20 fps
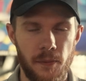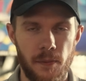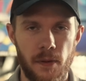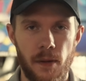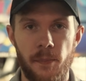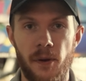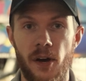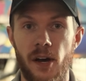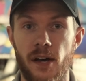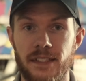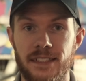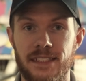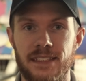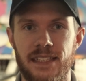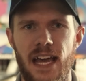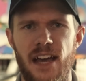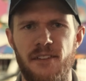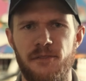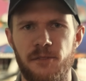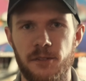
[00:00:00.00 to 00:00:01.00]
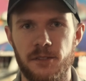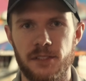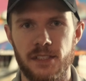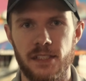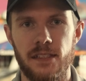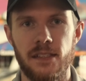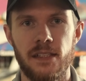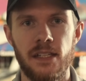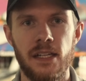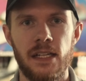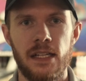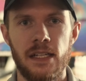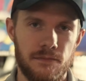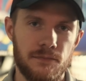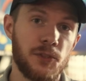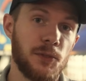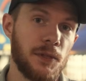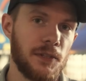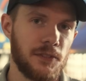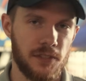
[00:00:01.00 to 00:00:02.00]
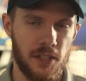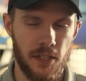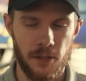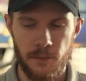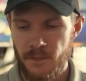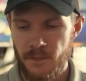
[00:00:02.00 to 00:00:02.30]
upon staffers in 2 years ago.